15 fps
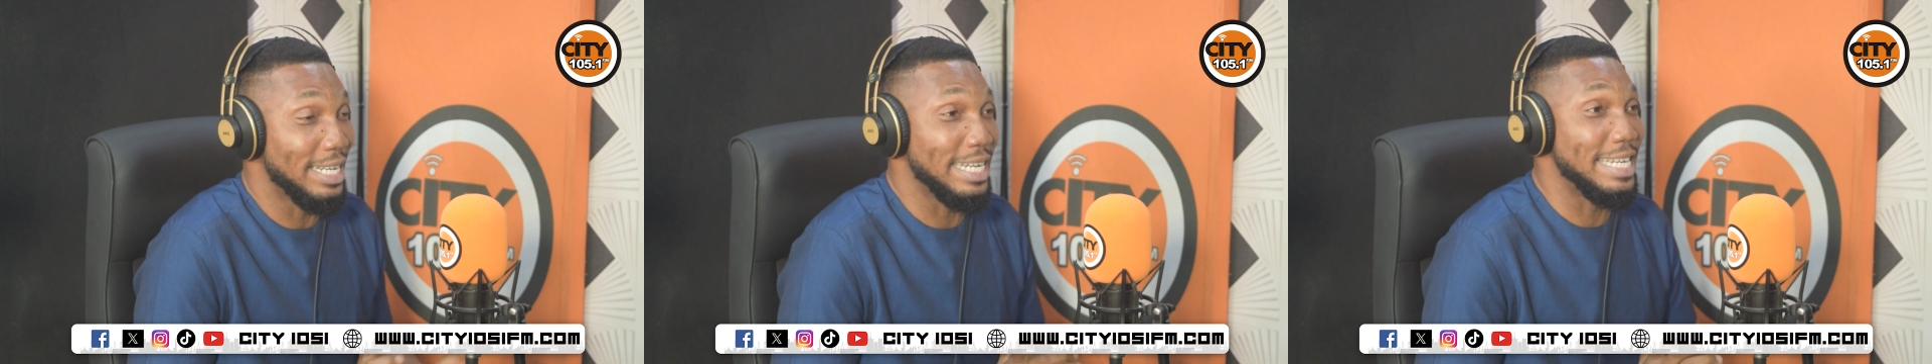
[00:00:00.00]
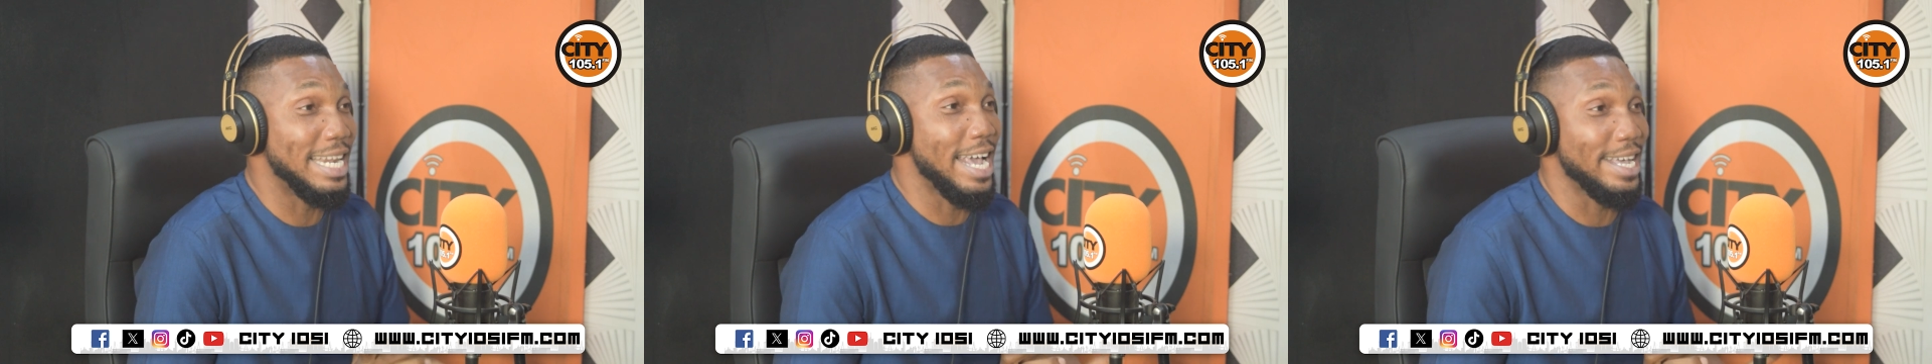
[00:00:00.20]

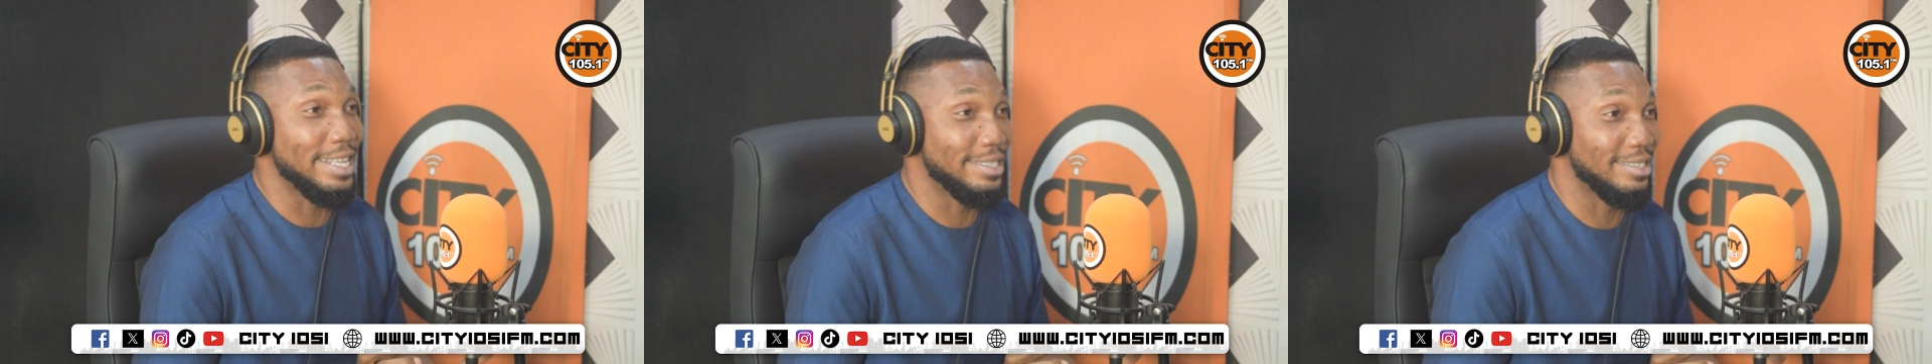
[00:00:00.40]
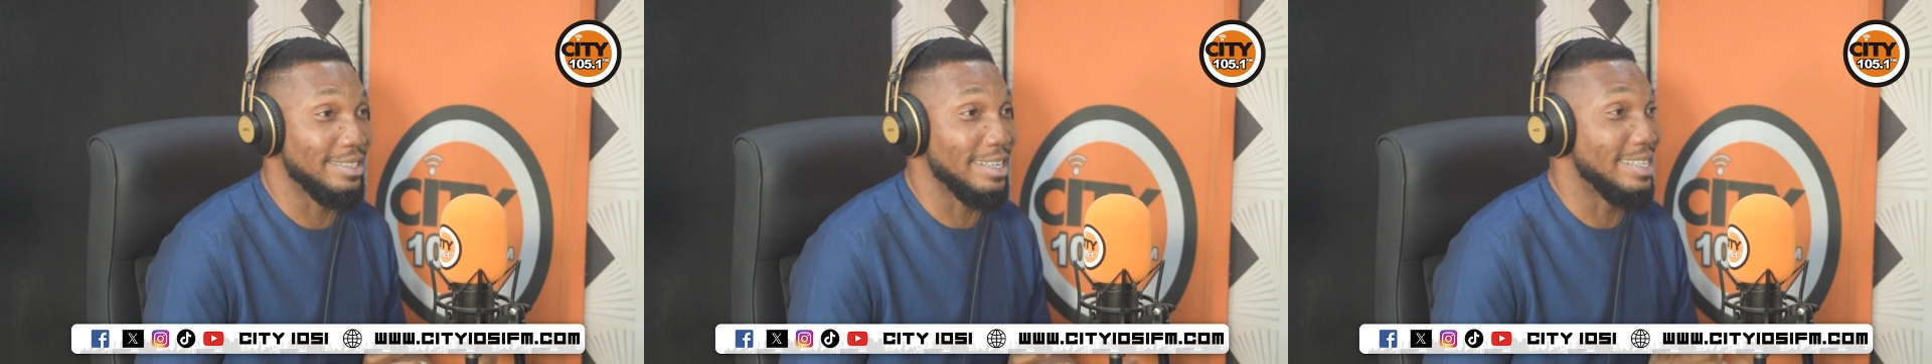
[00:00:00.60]
They dare
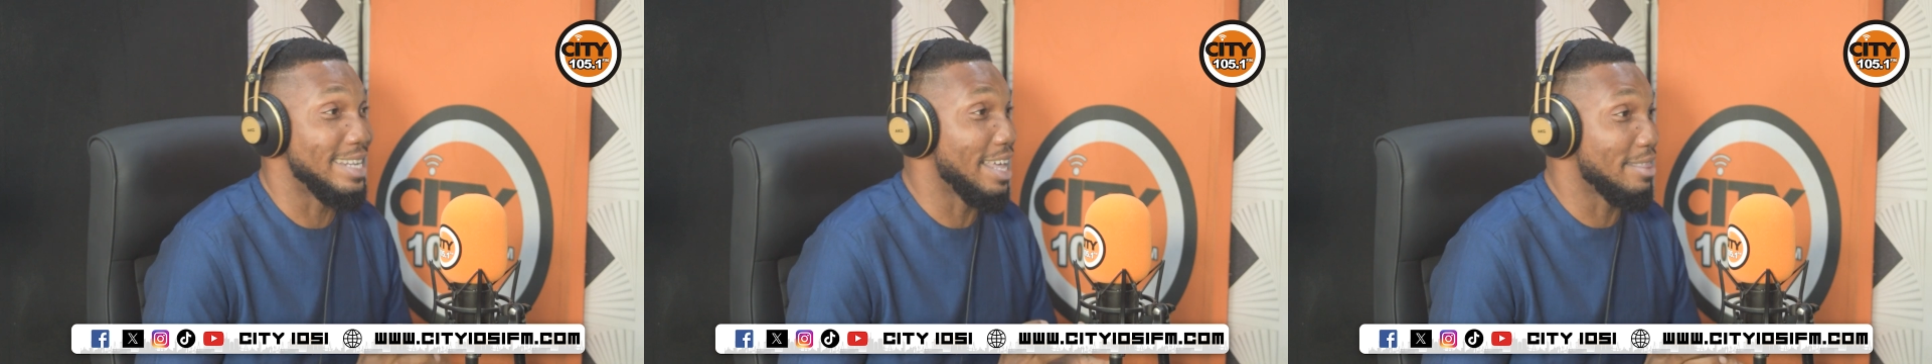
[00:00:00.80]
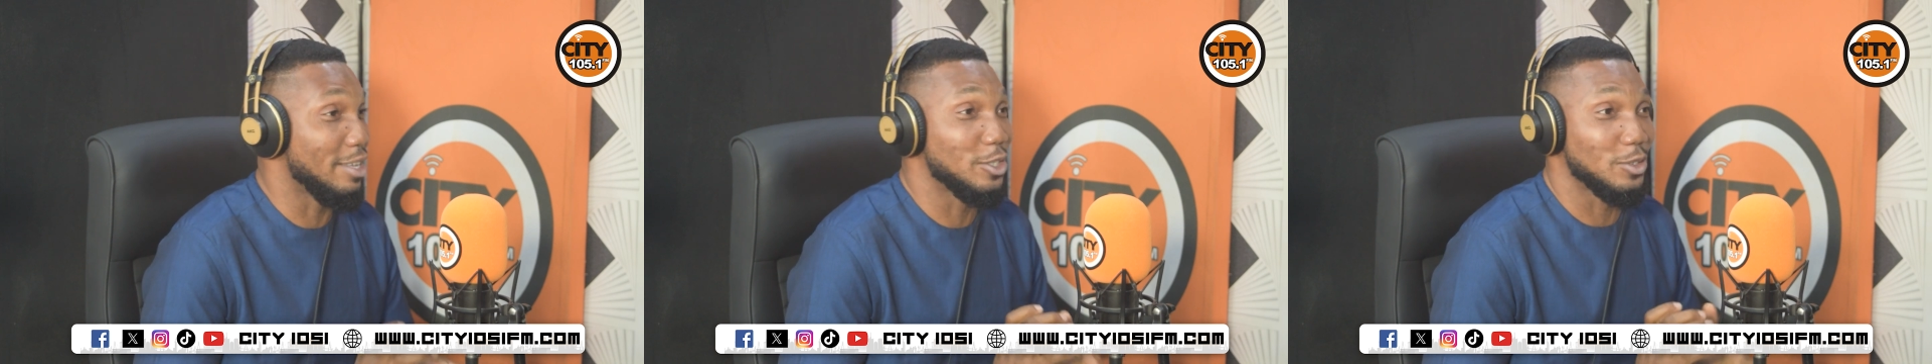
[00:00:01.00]
it. They
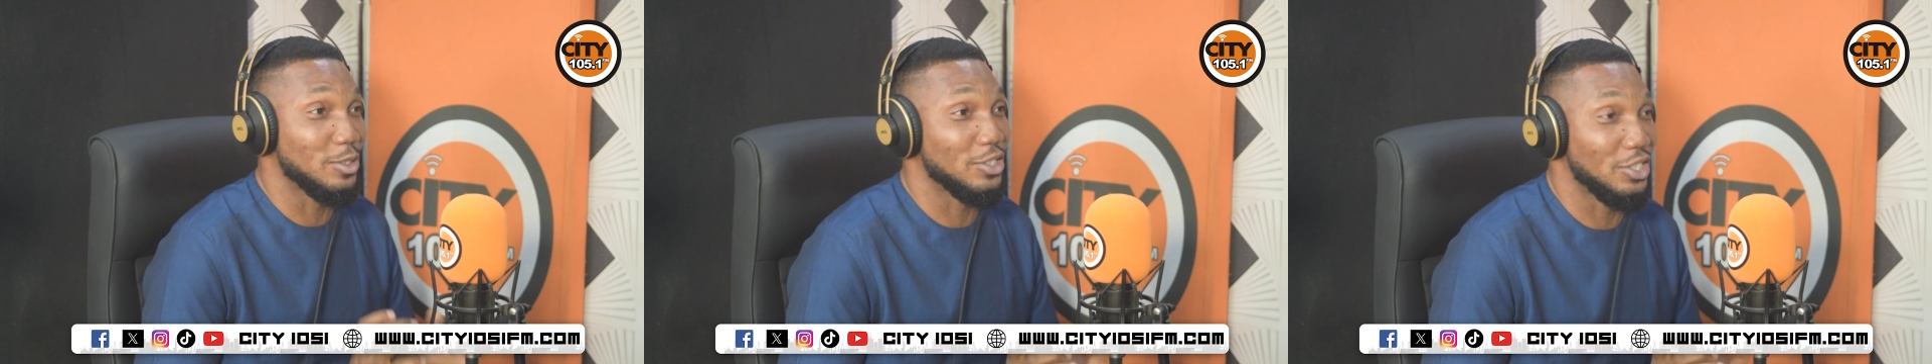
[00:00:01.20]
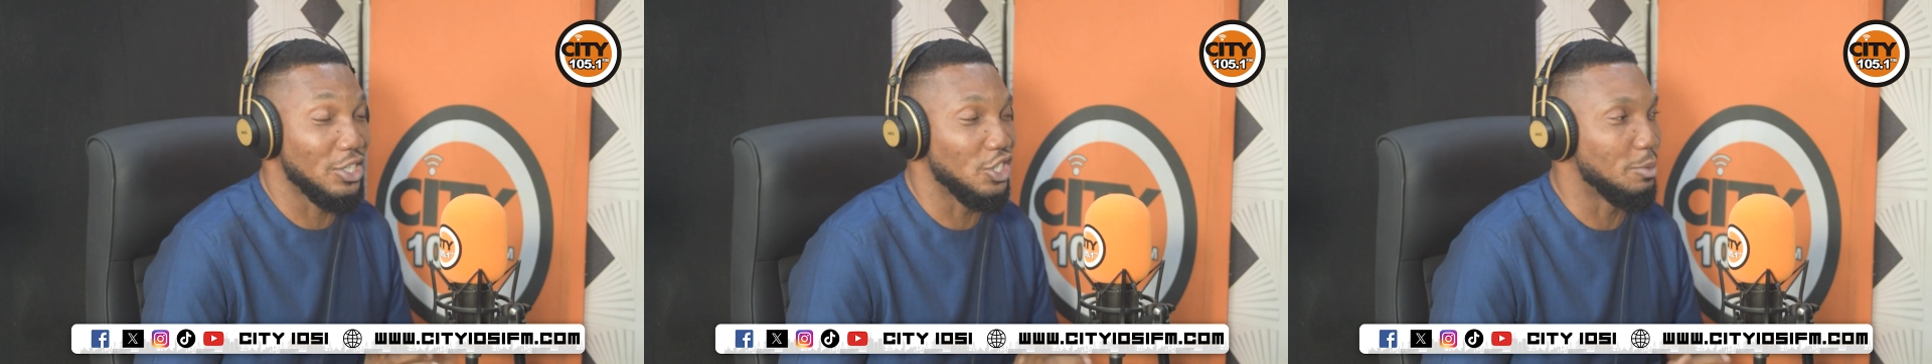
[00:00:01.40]
dare things
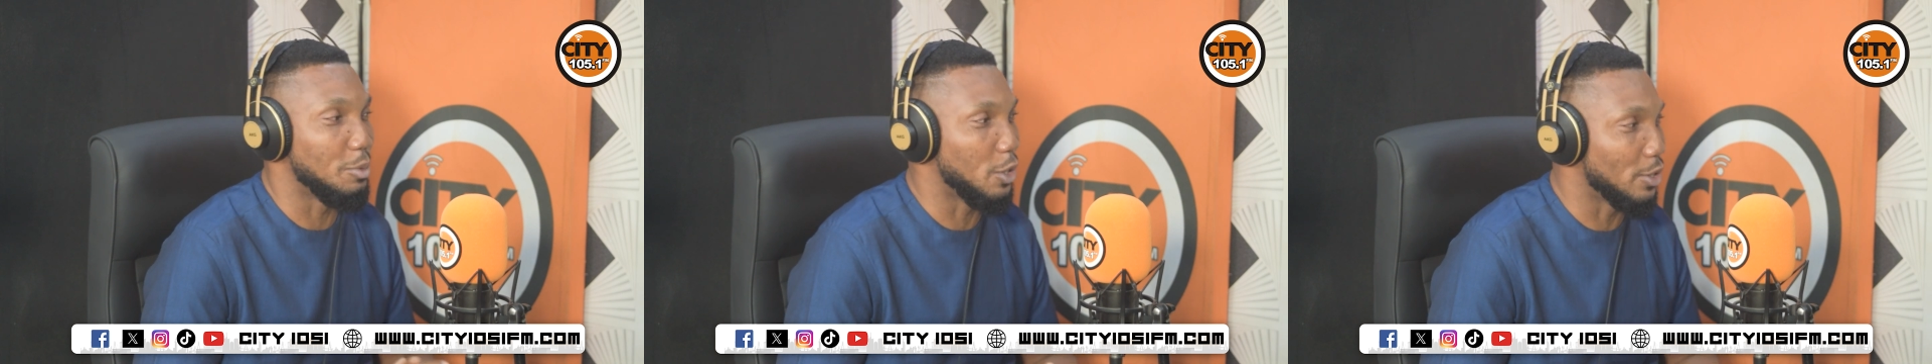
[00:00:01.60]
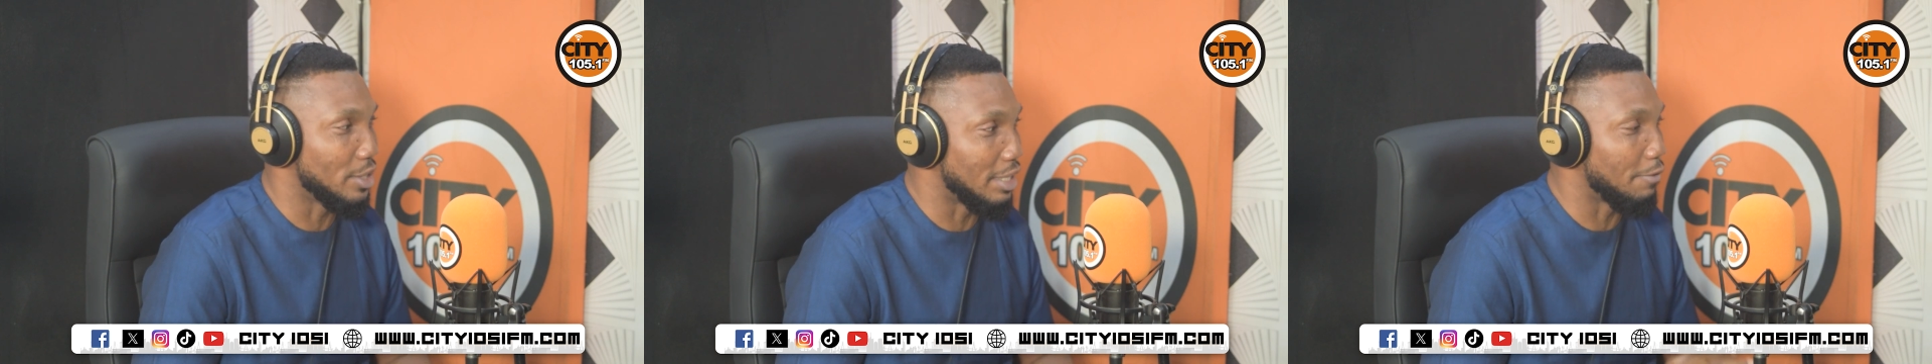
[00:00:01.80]
on stage
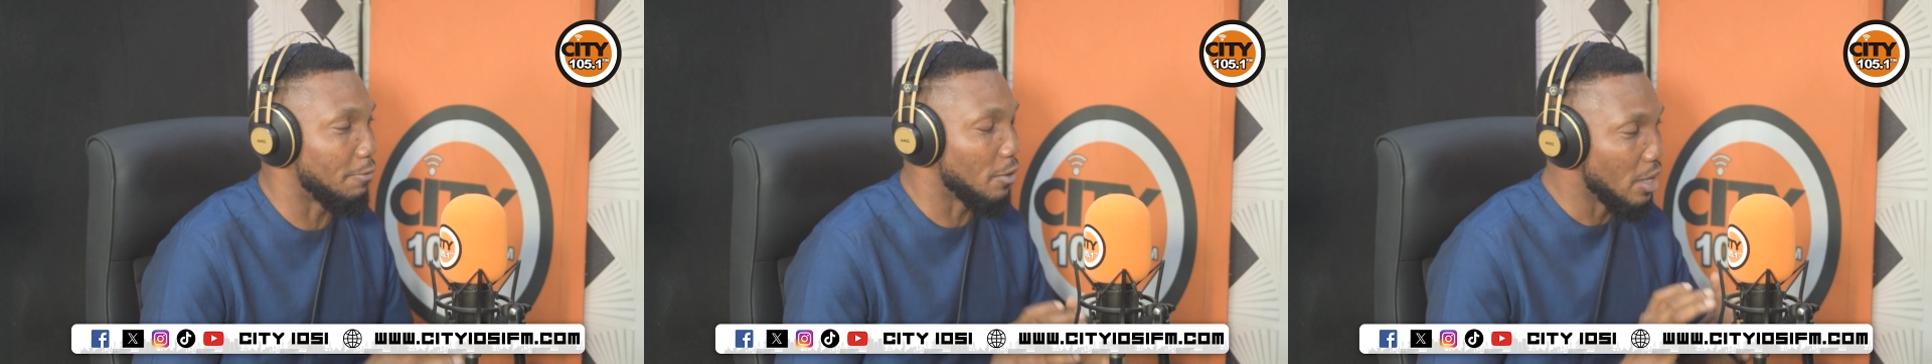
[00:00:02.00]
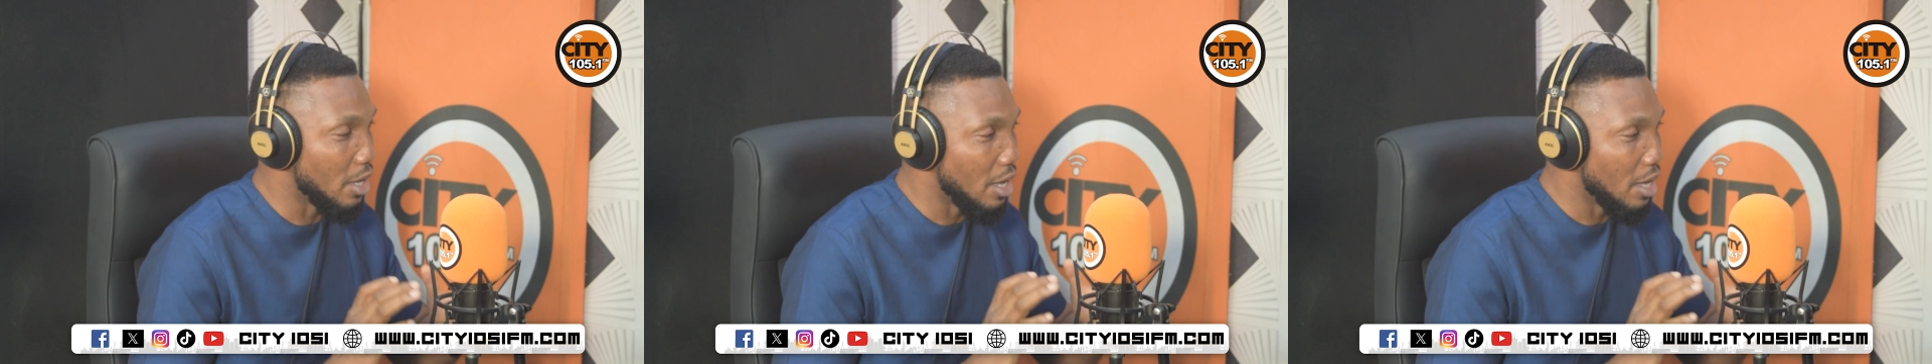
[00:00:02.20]
because they've